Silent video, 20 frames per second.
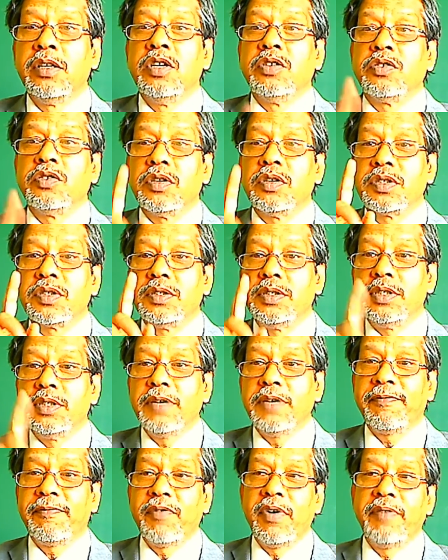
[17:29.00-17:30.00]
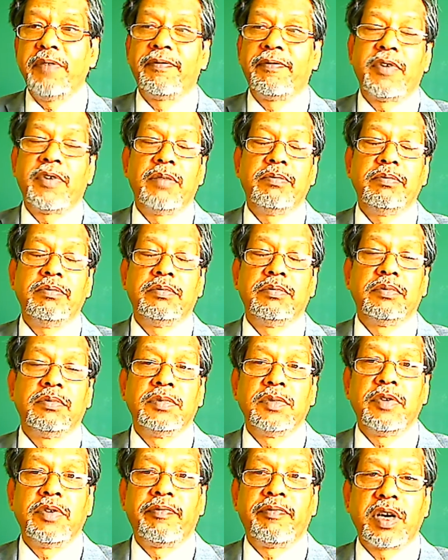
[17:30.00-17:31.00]
So it's different from
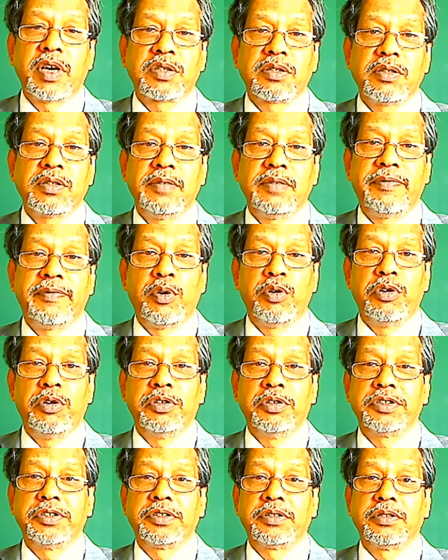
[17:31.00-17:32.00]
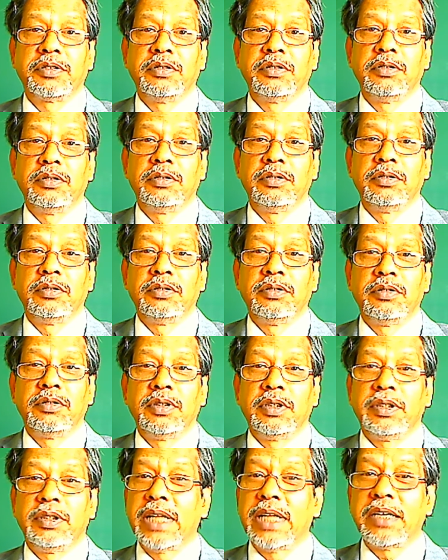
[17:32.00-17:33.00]
frictional force.
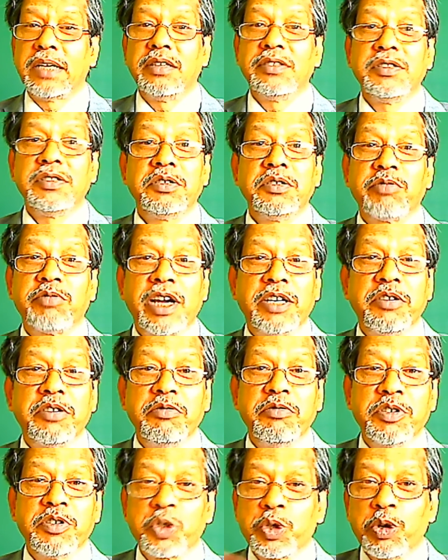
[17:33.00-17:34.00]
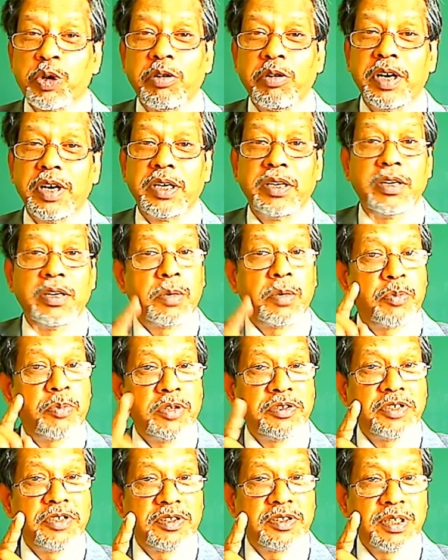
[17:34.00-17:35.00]
That doesn't try to restore it. It
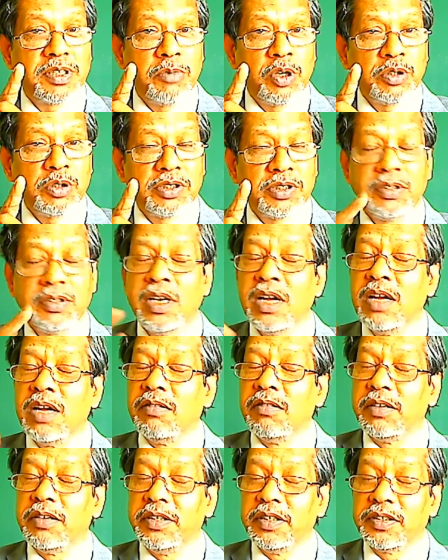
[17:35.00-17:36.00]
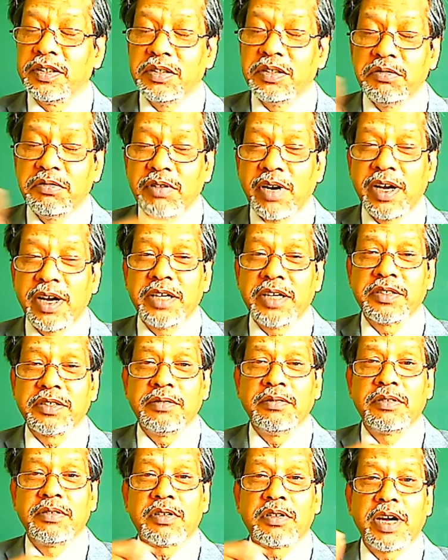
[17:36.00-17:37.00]
opposes the motion, but doesn't try
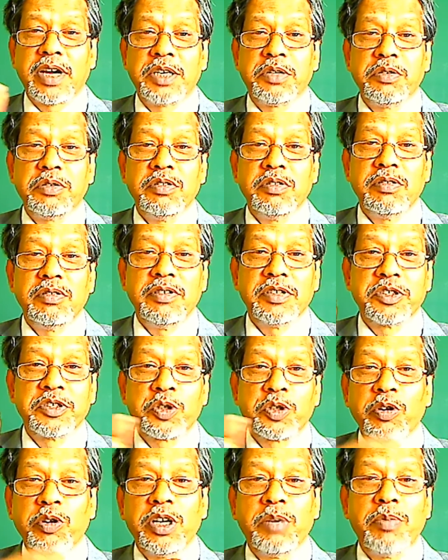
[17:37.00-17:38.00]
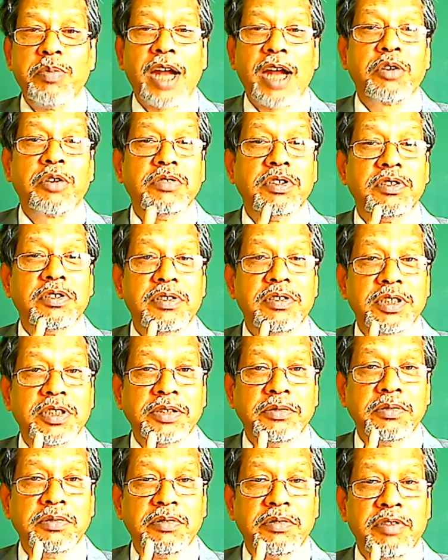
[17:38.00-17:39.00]
to restore it back to the
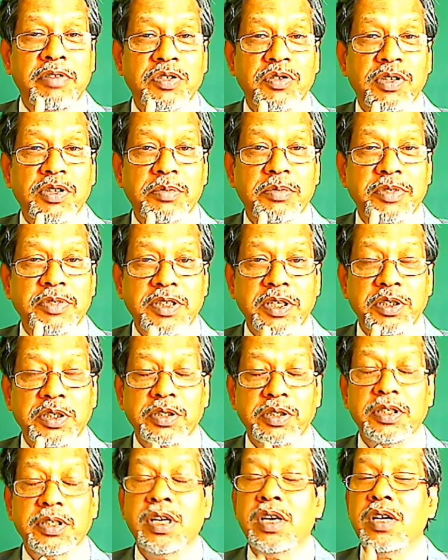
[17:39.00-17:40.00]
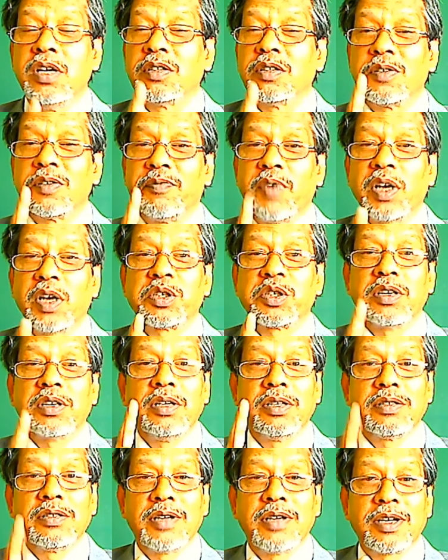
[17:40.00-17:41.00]
original position. So friction
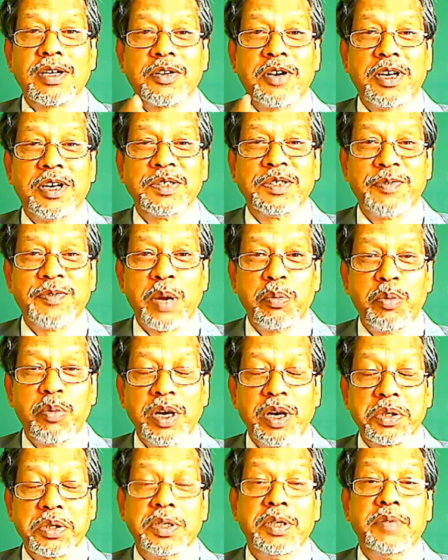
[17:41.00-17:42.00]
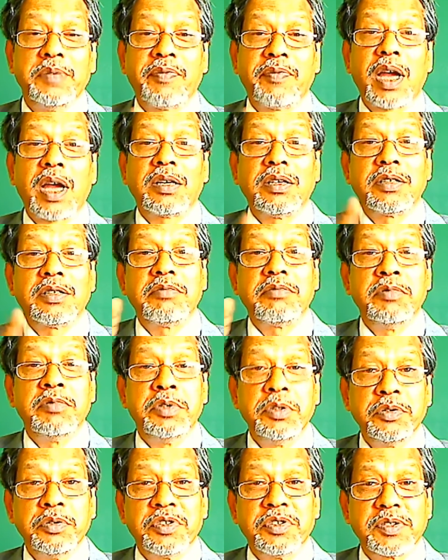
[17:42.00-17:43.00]
does not cause vibration. In fact, it
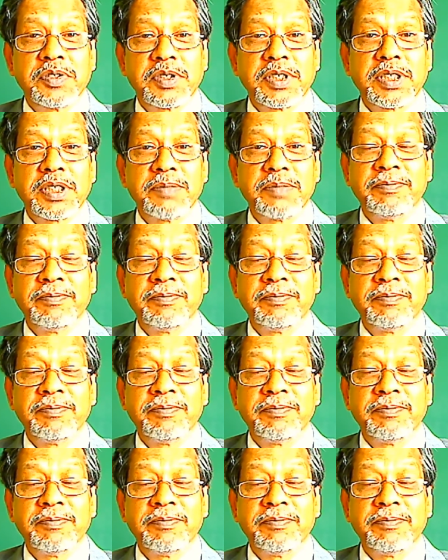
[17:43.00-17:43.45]
reduces it.